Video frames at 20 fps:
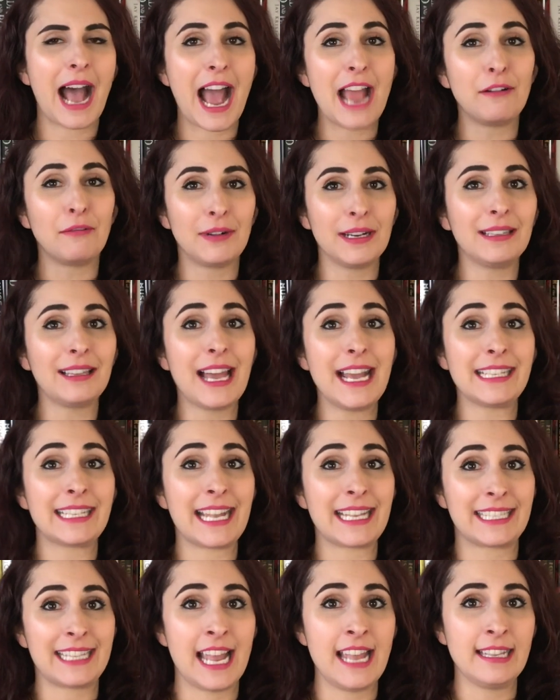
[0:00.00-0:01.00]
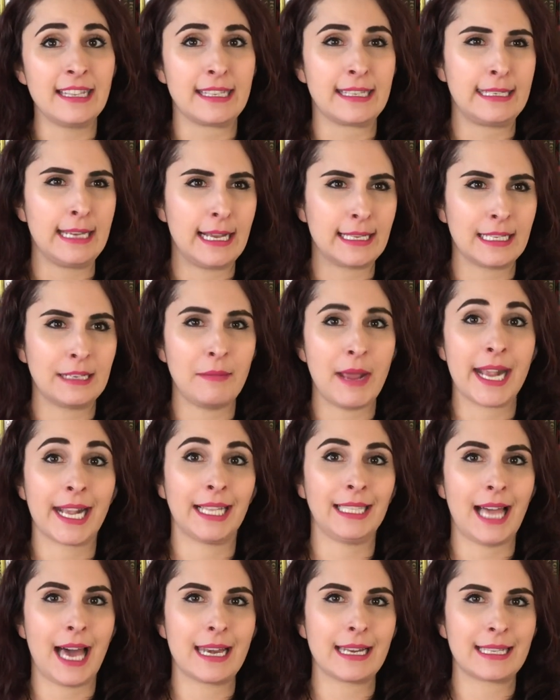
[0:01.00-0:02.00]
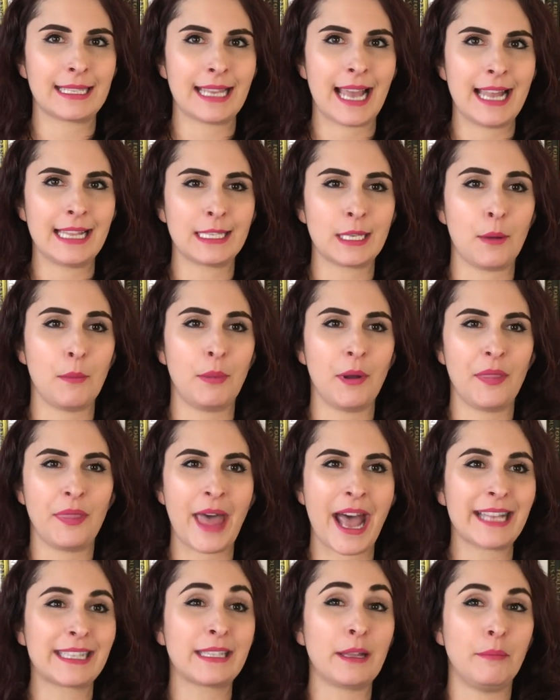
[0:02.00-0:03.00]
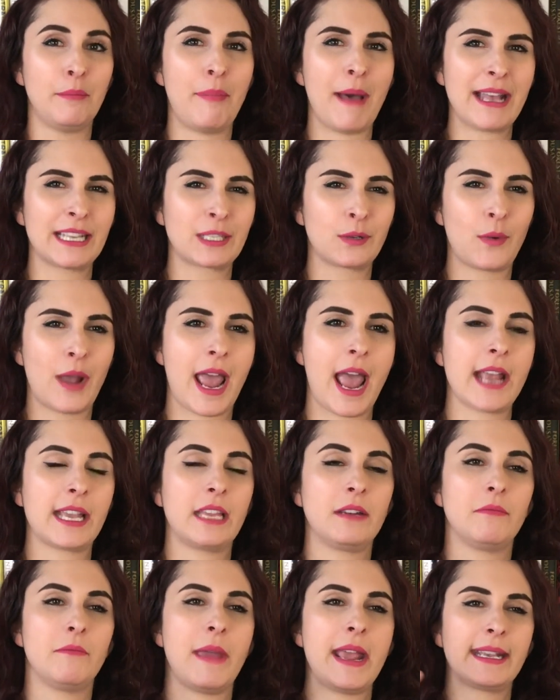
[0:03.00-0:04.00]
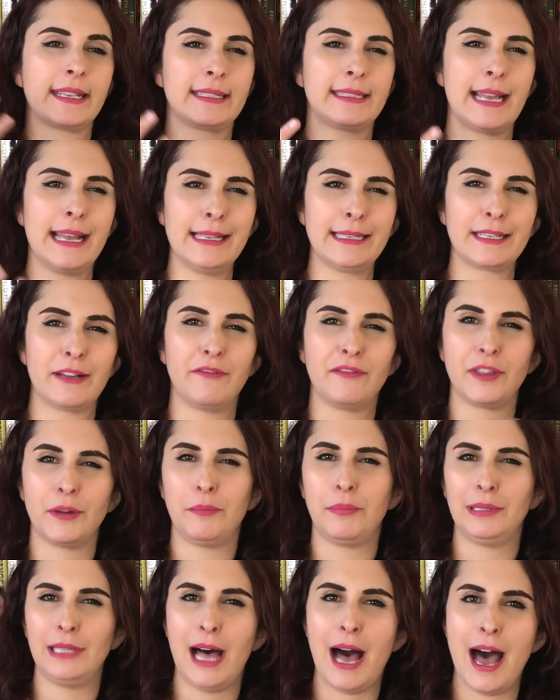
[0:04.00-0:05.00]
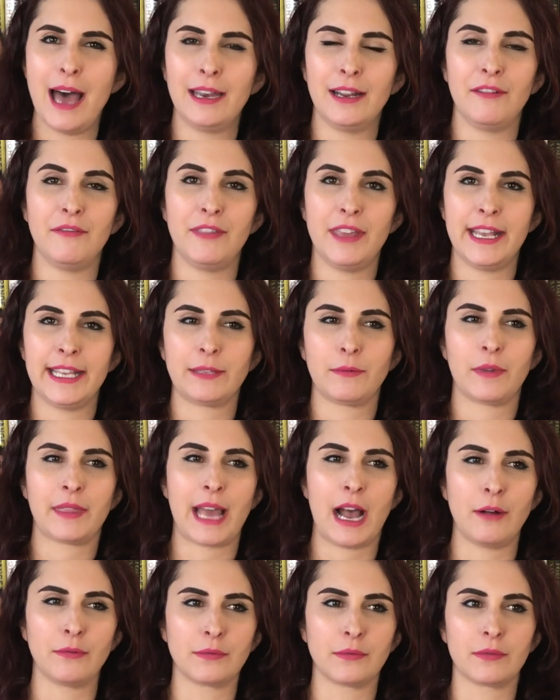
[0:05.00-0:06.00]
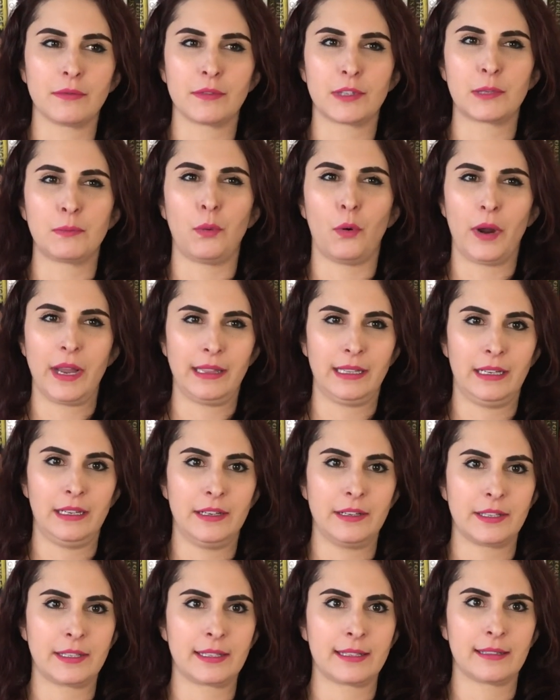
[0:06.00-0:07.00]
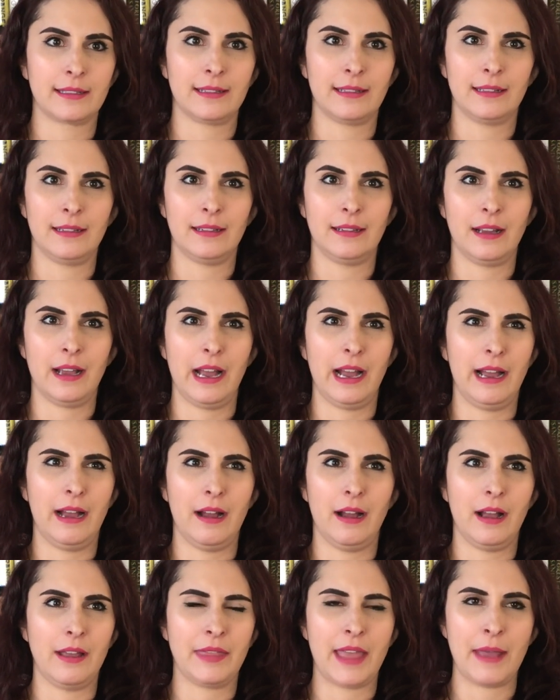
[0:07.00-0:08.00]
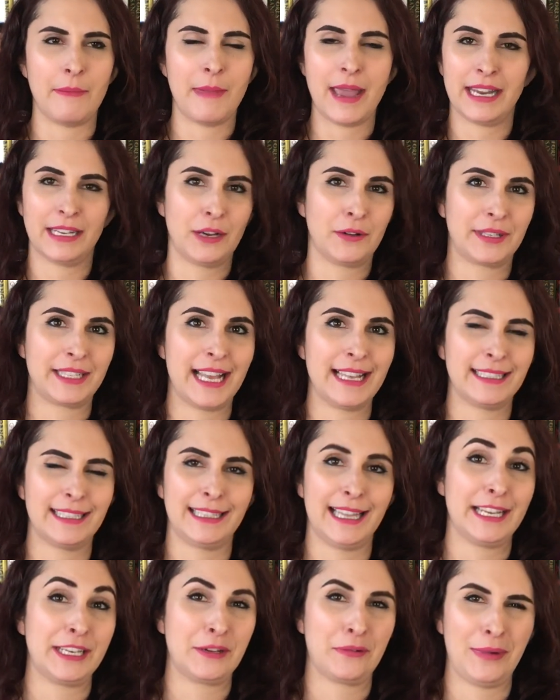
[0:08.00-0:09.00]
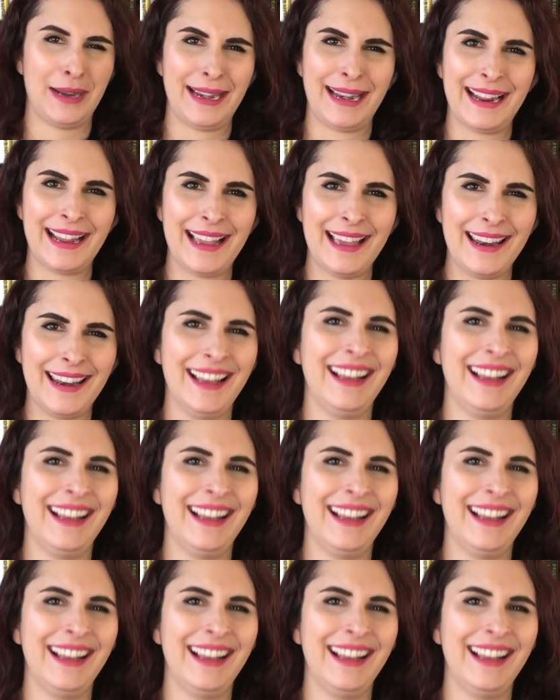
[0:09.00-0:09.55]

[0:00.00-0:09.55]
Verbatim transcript: I realize that sentence doesn't make a lot of sense, but that's the best way I could make sense of the plot of this without spoilers that make no sense unless you're reading it.